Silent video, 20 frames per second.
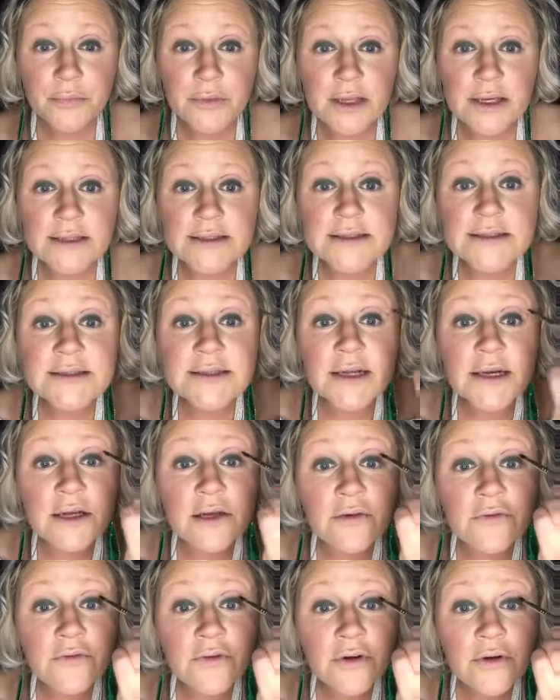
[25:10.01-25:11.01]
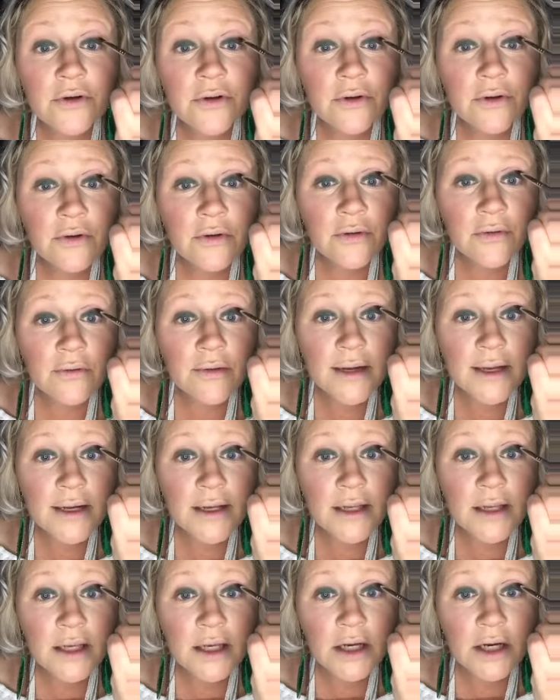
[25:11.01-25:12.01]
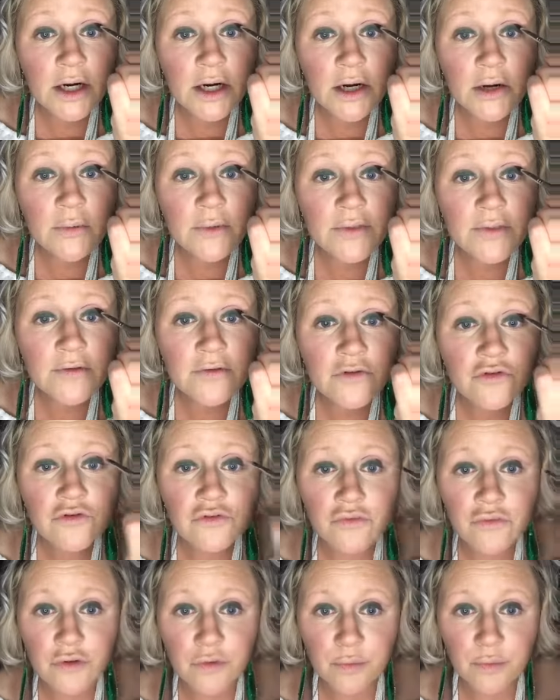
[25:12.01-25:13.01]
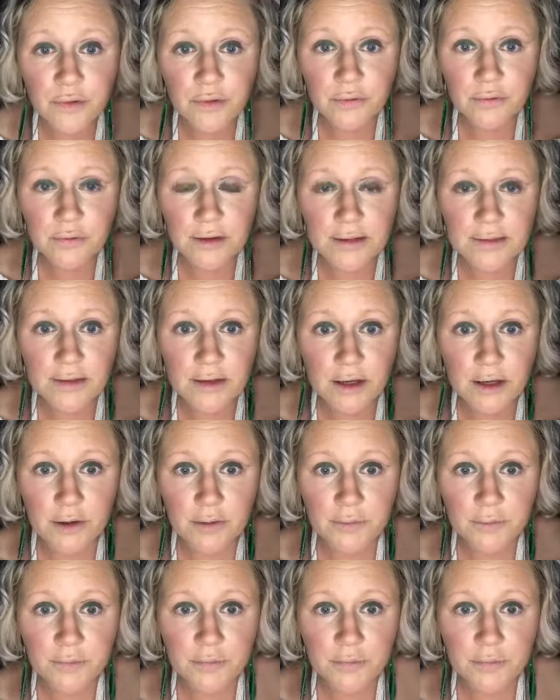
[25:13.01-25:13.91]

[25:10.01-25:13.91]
instead of right here with this droop right there.